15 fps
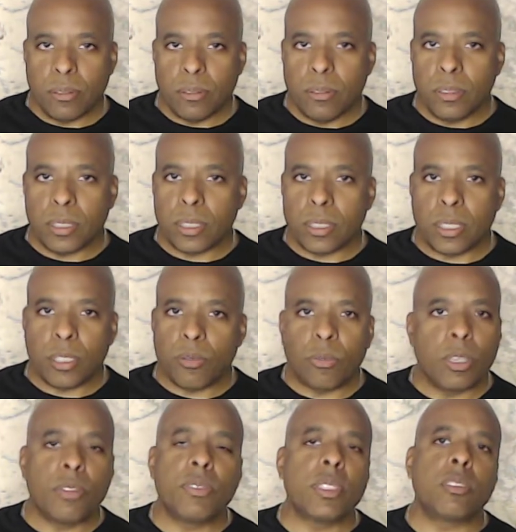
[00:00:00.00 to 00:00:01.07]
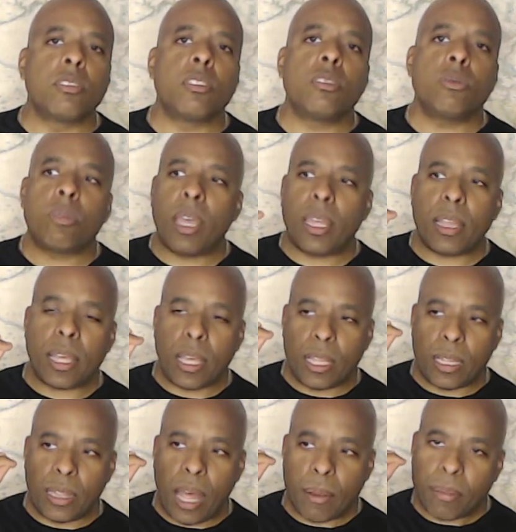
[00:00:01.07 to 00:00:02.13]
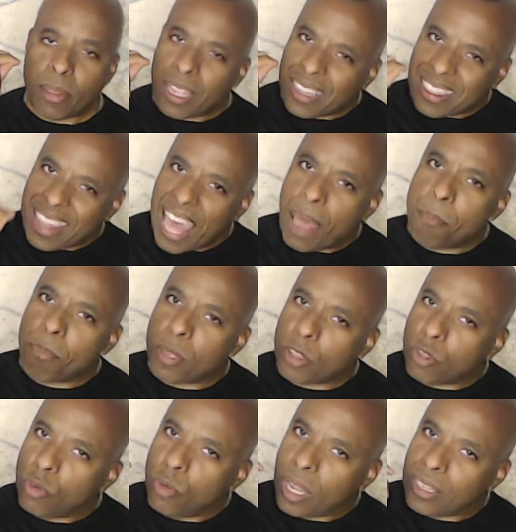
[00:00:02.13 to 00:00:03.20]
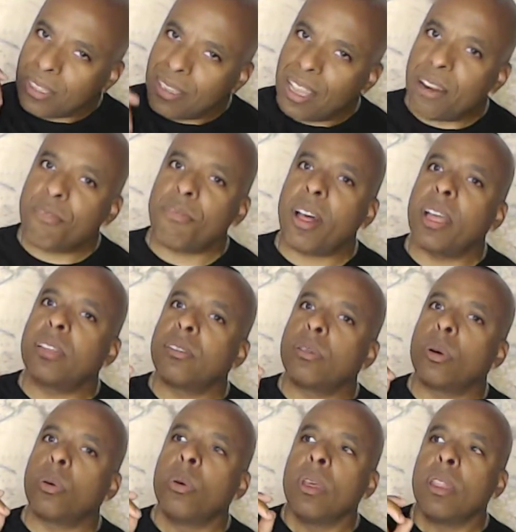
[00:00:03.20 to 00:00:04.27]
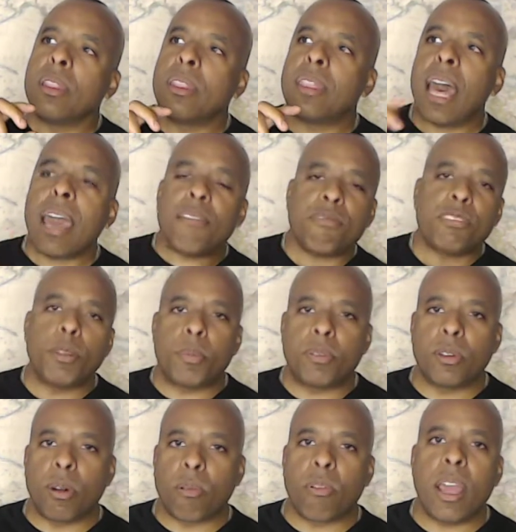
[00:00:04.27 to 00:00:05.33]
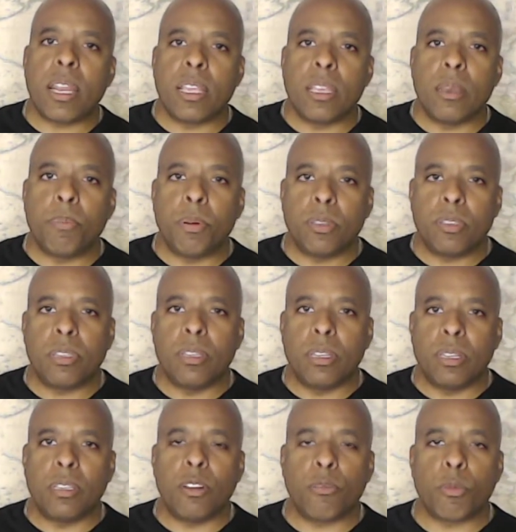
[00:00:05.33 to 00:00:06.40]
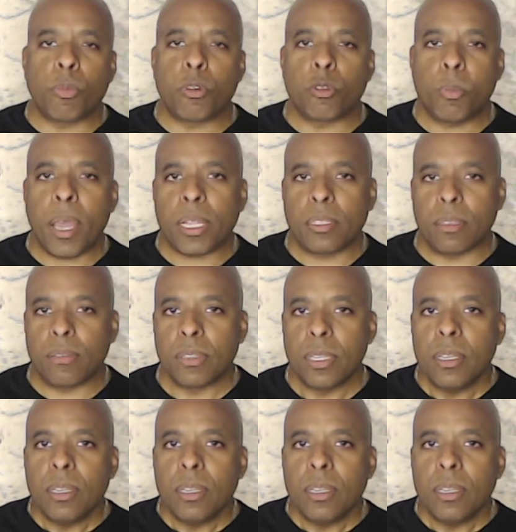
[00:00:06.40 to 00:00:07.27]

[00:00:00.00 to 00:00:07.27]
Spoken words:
You can get rid of it, just like, not like that, but you identify it, so that flips it already. It puts it in a different perspective.